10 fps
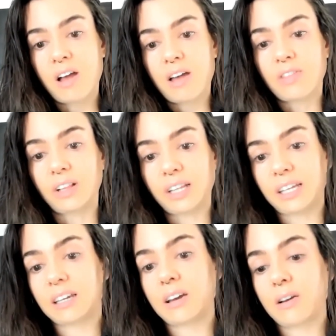The
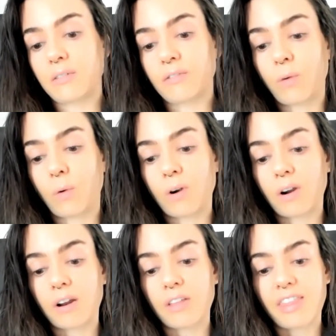link
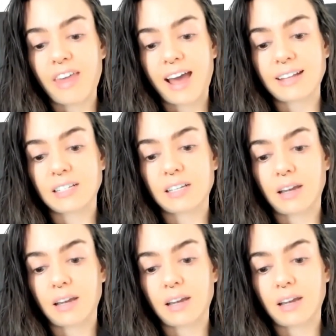for that,